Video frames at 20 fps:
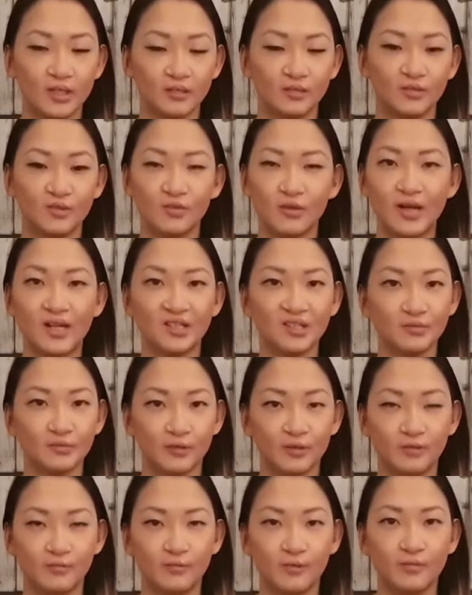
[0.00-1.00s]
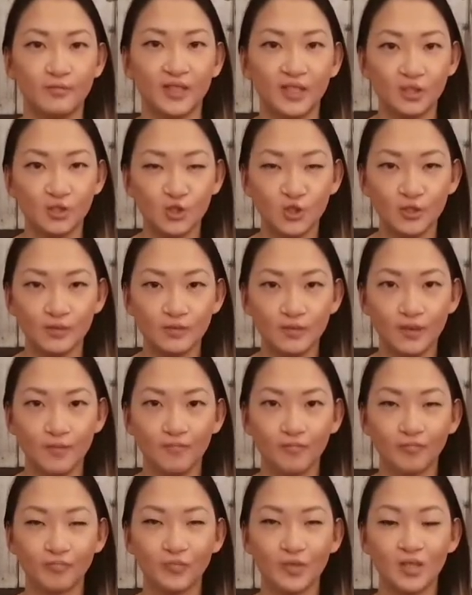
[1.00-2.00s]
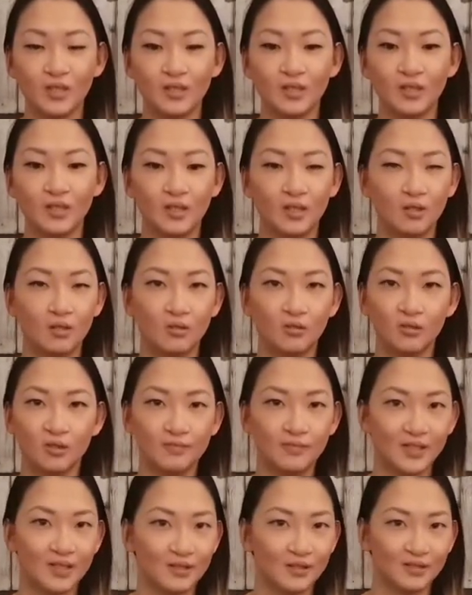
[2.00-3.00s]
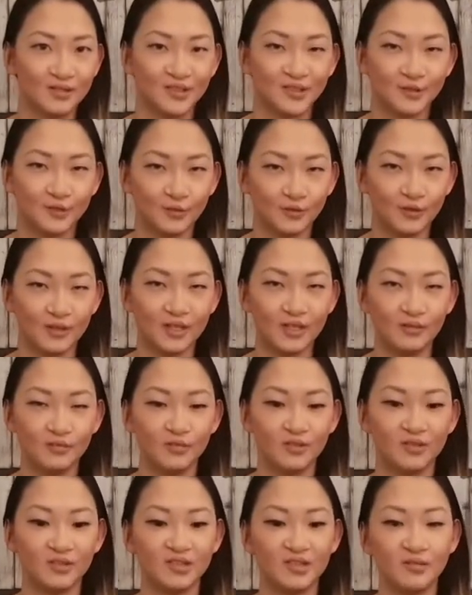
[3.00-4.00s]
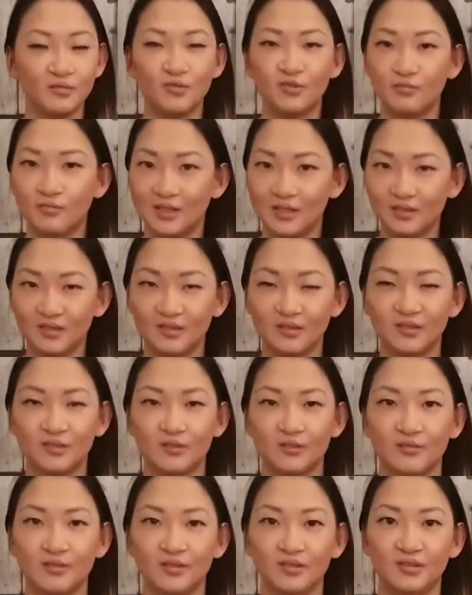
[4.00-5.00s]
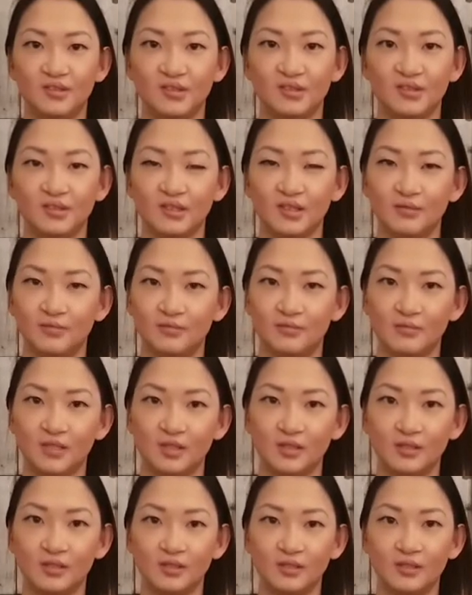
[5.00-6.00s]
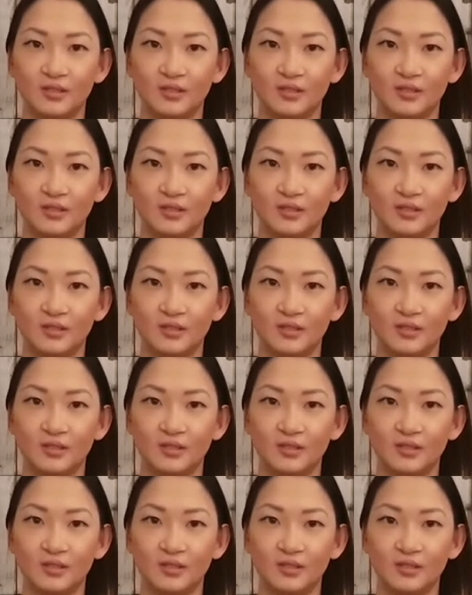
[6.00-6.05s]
and to ask for information, only because G.O.A.L had this interpreter service to give me.